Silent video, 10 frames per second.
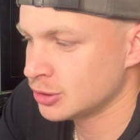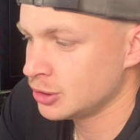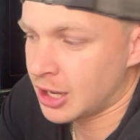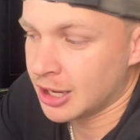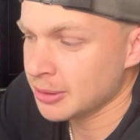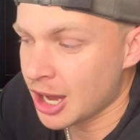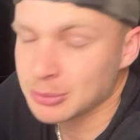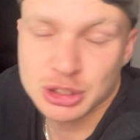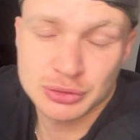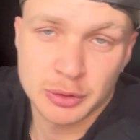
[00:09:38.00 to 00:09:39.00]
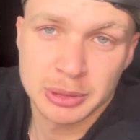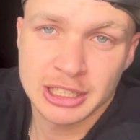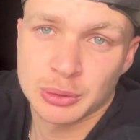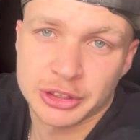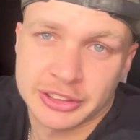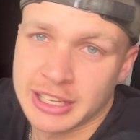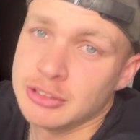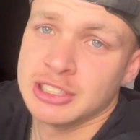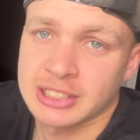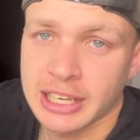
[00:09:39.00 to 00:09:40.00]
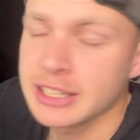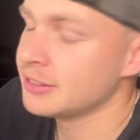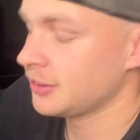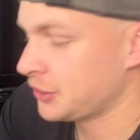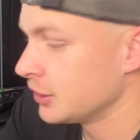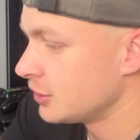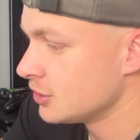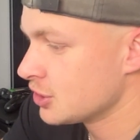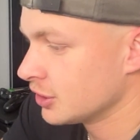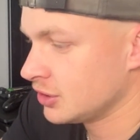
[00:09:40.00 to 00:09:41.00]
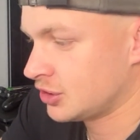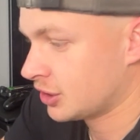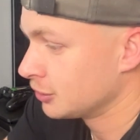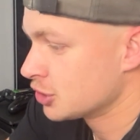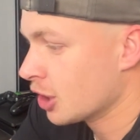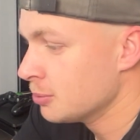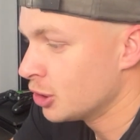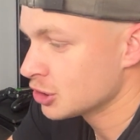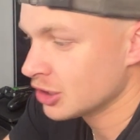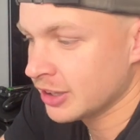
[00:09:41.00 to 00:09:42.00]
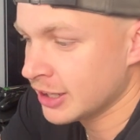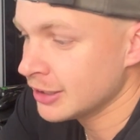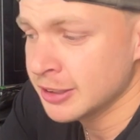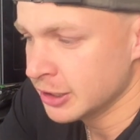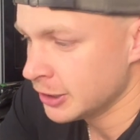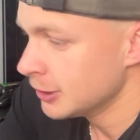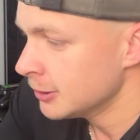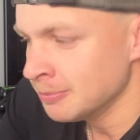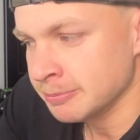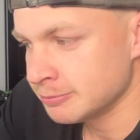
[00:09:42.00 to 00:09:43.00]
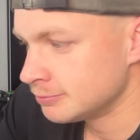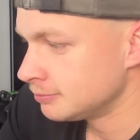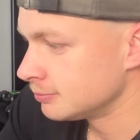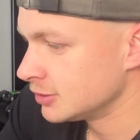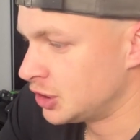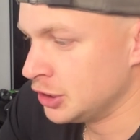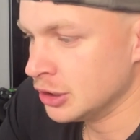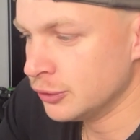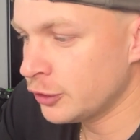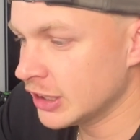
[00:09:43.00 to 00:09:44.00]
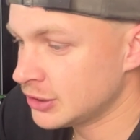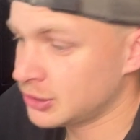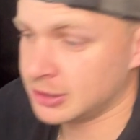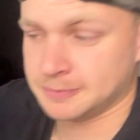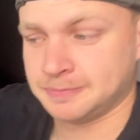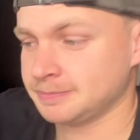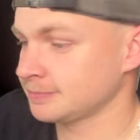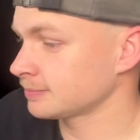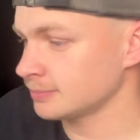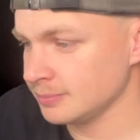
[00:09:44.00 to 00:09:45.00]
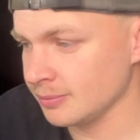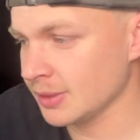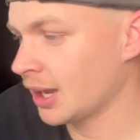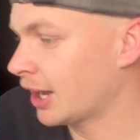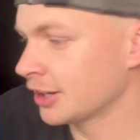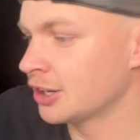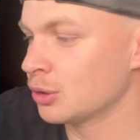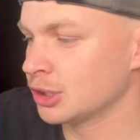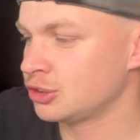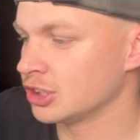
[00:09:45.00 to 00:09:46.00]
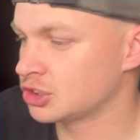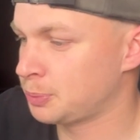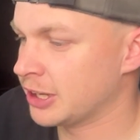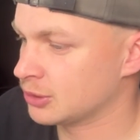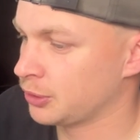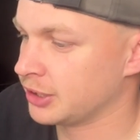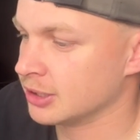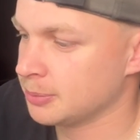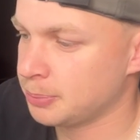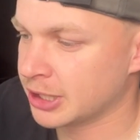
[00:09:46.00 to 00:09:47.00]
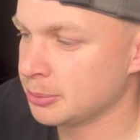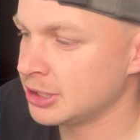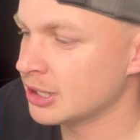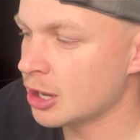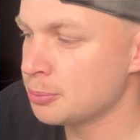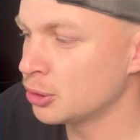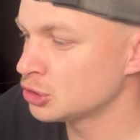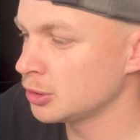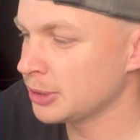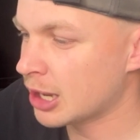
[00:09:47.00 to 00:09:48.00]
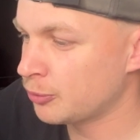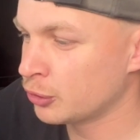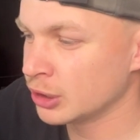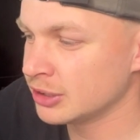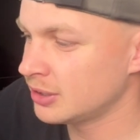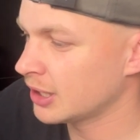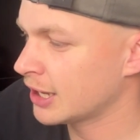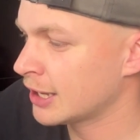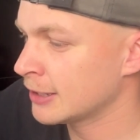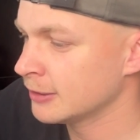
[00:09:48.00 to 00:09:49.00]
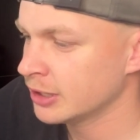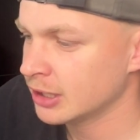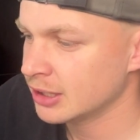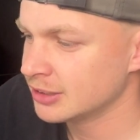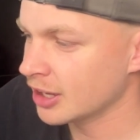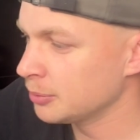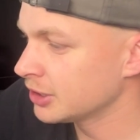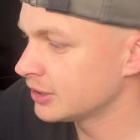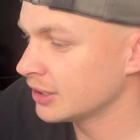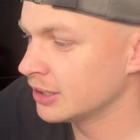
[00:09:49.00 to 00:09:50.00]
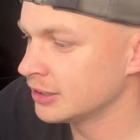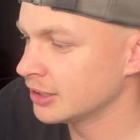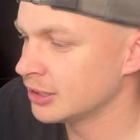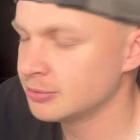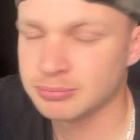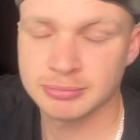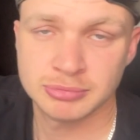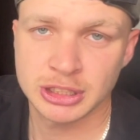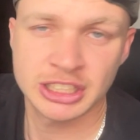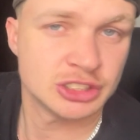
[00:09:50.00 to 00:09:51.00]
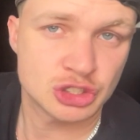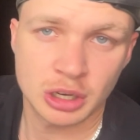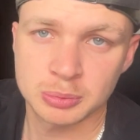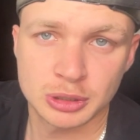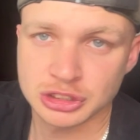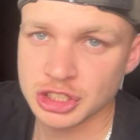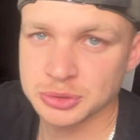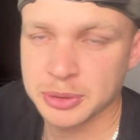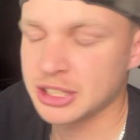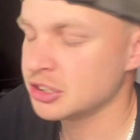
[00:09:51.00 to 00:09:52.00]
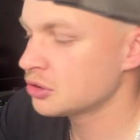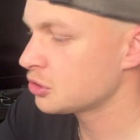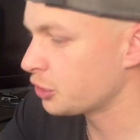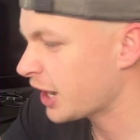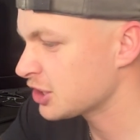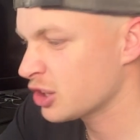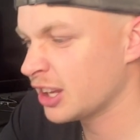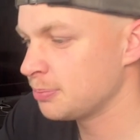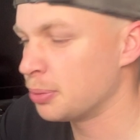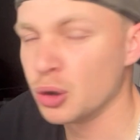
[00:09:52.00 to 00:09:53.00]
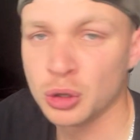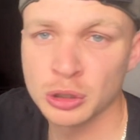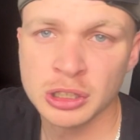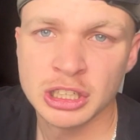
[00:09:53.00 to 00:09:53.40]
I'm just familiar with Henry Slade in the 13 jersey. So Joe Marchant there, it's a new face. I don't know what to expect with it. But I mean, our boys will be up for it. Damien Dialinde, his job will just be crash that ball,